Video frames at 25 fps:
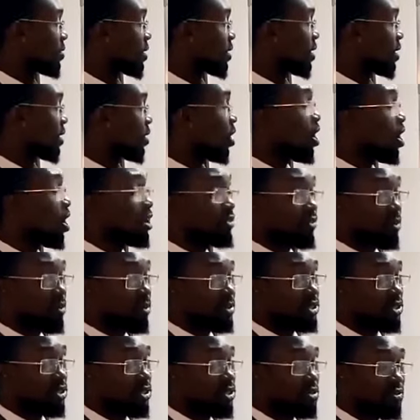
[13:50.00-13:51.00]
Okay, all
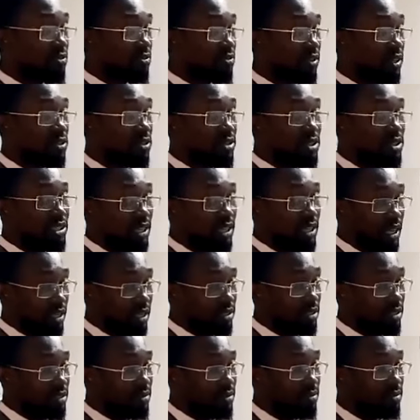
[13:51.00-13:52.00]
information reflects on the
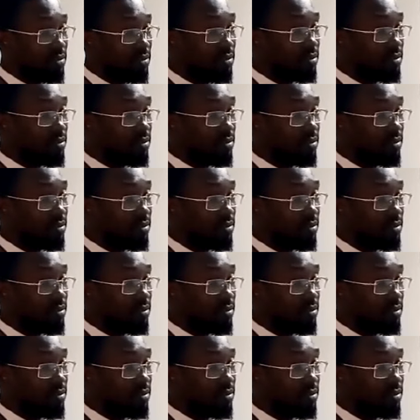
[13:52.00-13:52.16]
chart.